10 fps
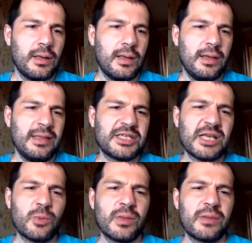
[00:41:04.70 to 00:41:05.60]
In a
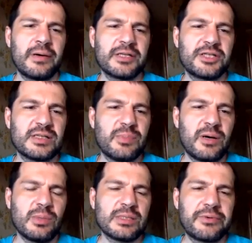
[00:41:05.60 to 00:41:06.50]
chat with
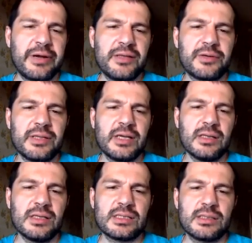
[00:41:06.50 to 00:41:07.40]
rxjs-marbles creator
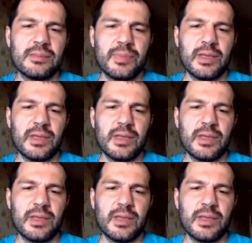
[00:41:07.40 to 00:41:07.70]
Nicholas,